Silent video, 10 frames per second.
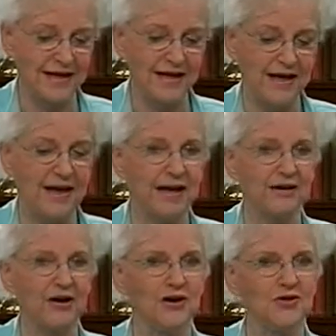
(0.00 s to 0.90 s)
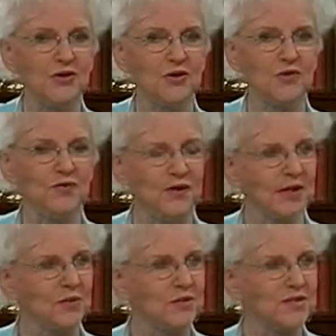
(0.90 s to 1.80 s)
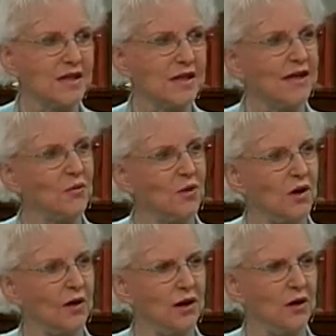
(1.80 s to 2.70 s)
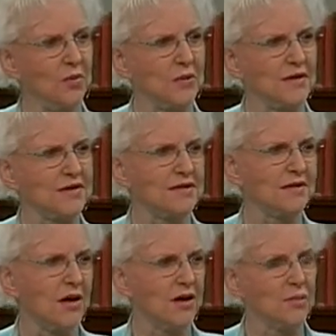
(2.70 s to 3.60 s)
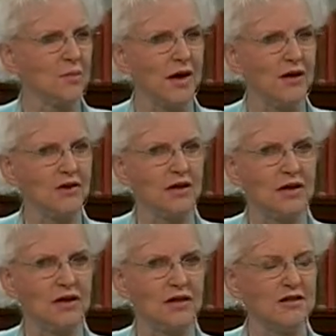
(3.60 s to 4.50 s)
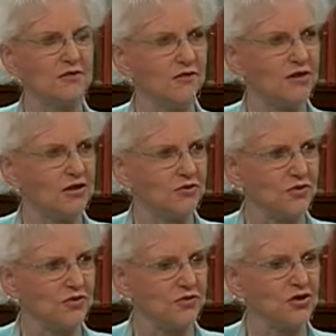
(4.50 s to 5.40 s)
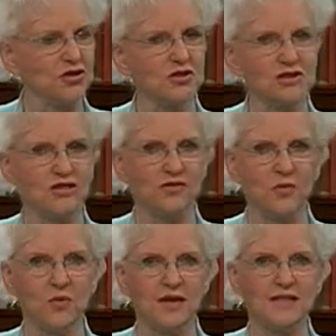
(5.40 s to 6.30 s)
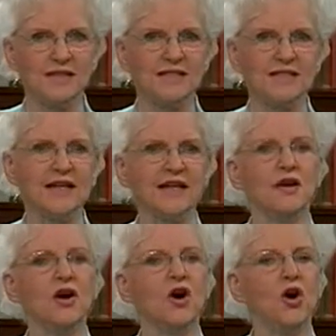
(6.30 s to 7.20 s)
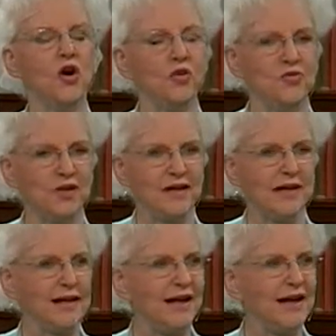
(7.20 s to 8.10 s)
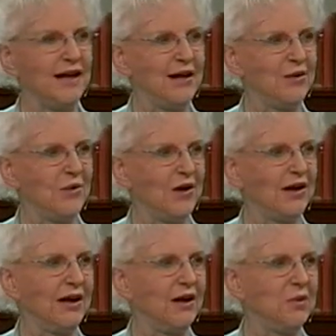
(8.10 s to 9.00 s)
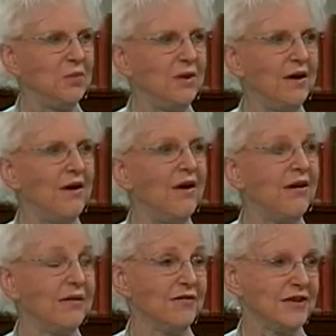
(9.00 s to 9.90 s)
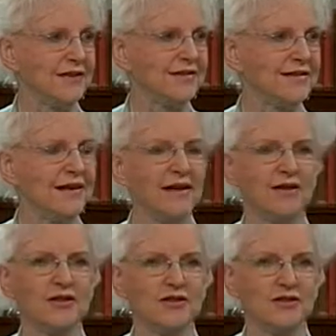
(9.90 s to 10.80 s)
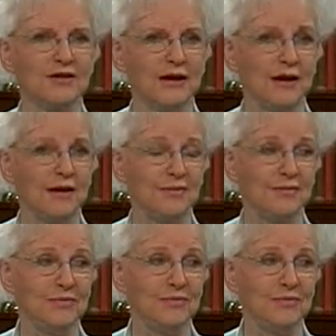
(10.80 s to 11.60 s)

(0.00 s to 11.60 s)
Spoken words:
and also Phillips, it will help us by looking at different versions, different ways it's said. Hopefully it will help all of us, because I'm,